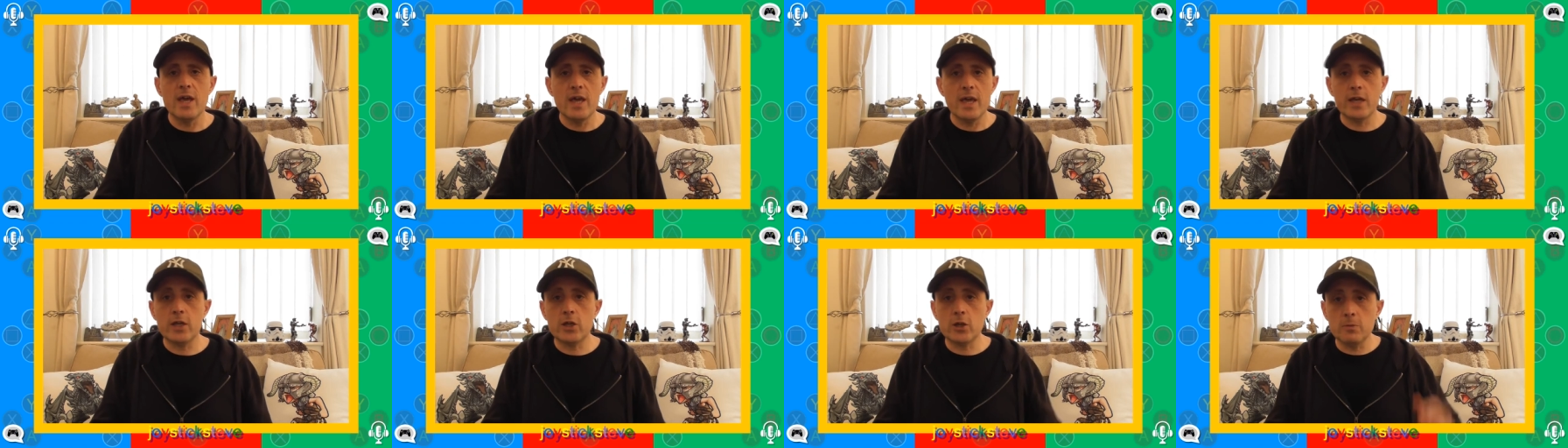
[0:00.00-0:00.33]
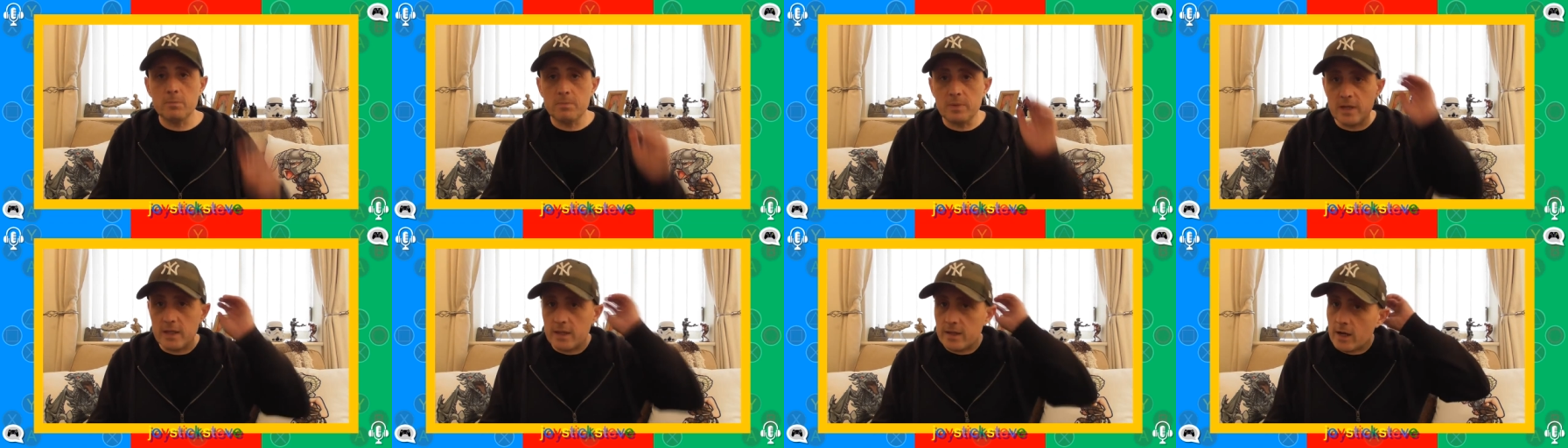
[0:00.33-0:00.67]
It could
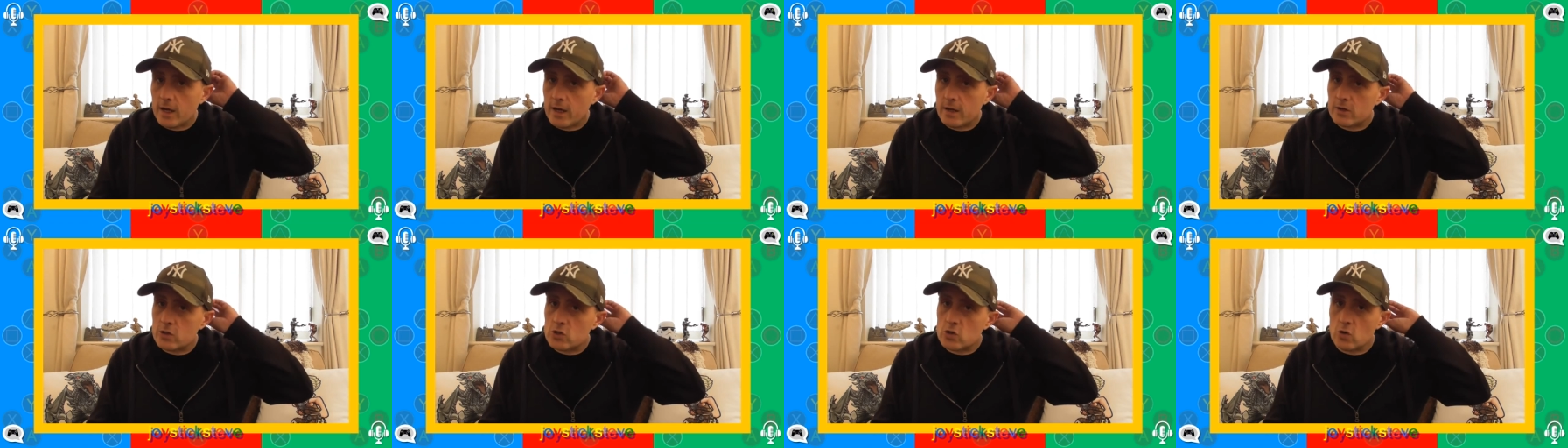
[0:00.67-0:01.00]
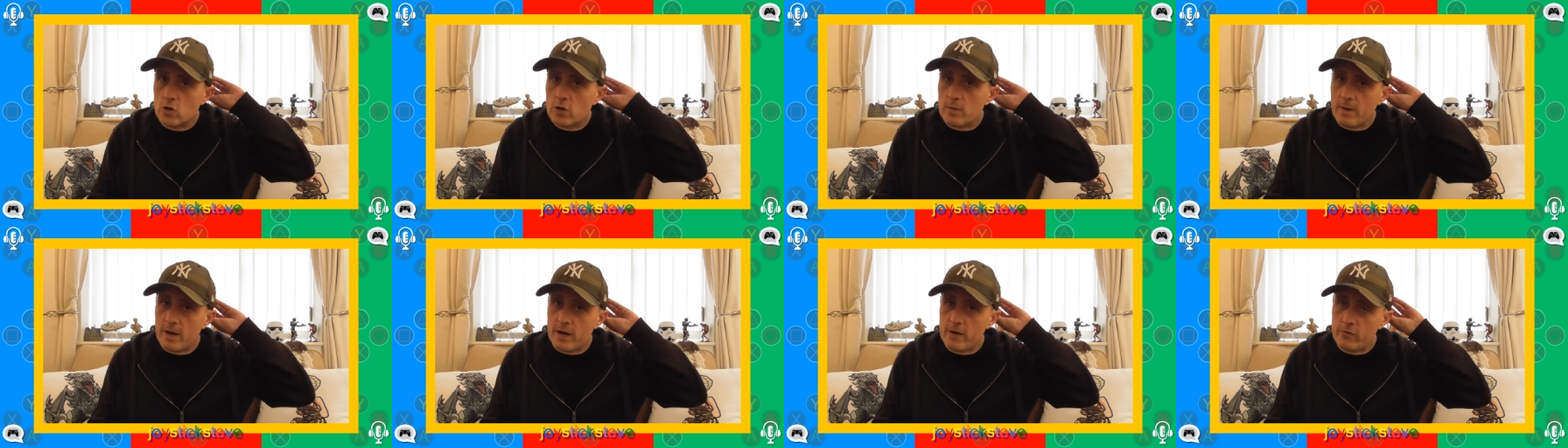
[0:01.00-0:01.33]
be that I only
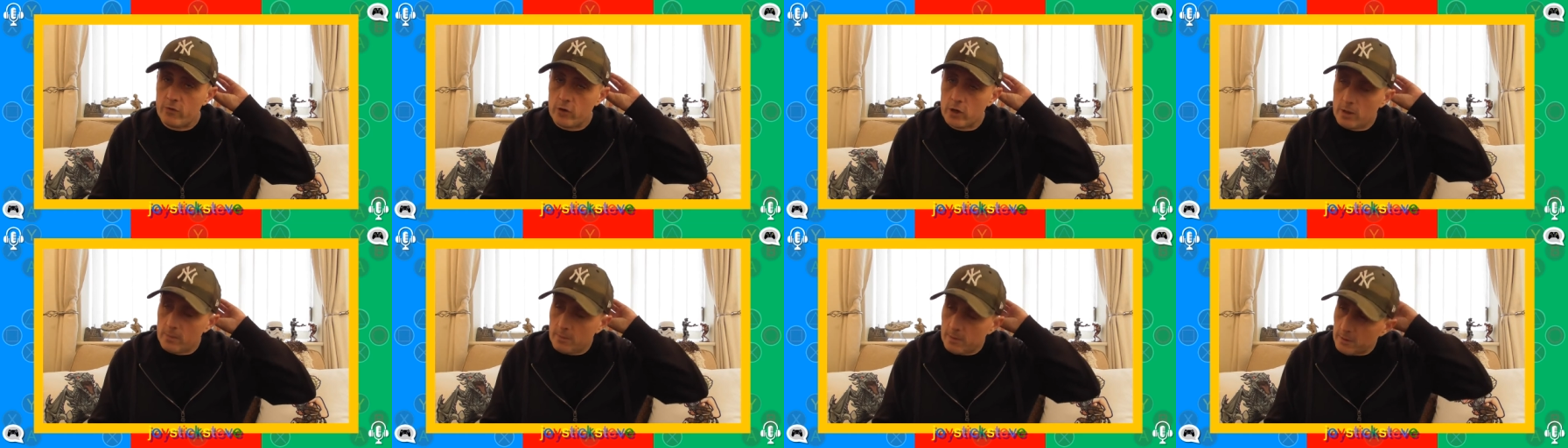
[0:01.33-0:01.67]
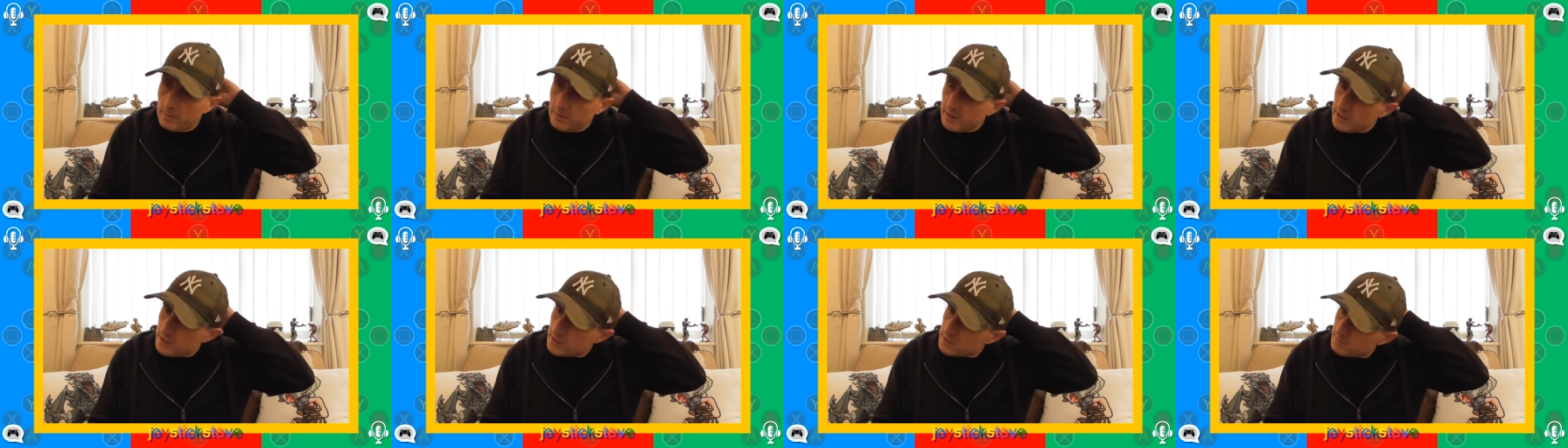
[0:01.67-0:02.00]
talk about it for a couple of
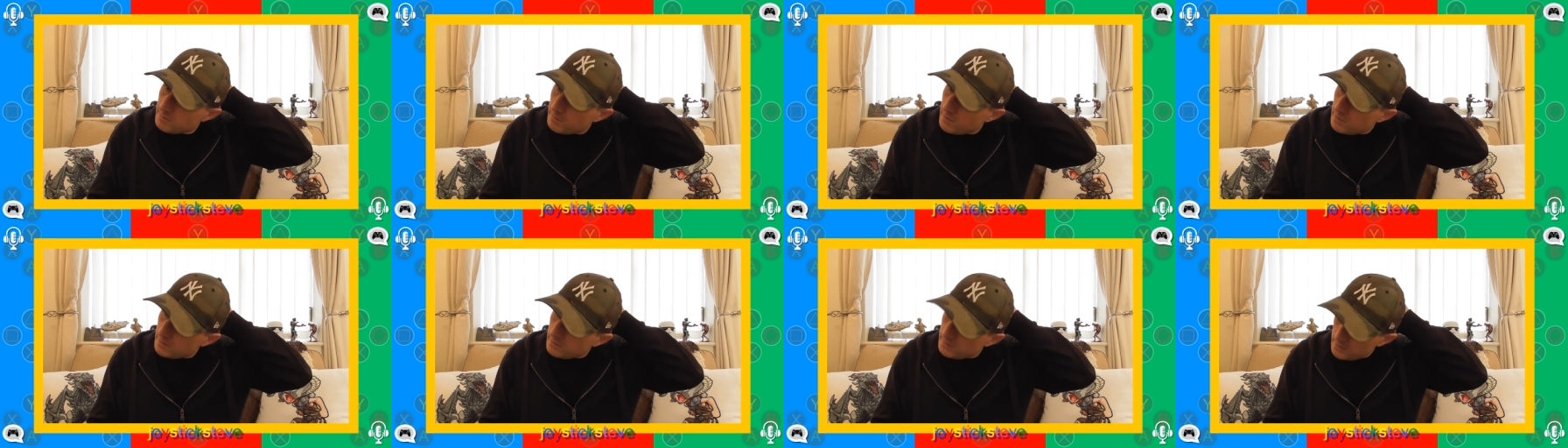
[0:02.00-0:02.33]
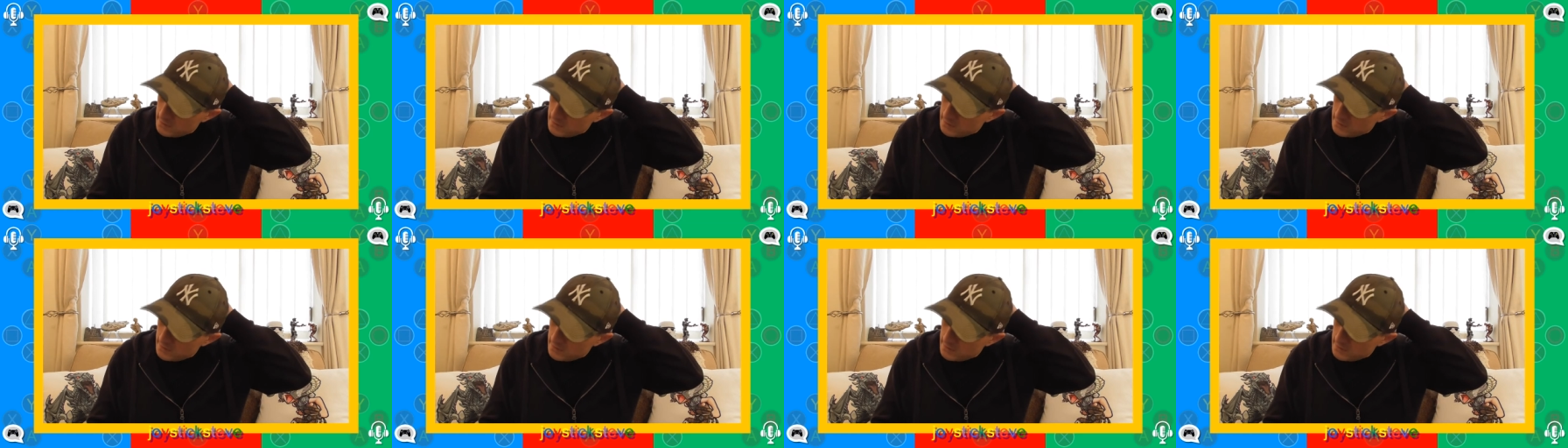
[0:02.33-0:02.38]
minutes, but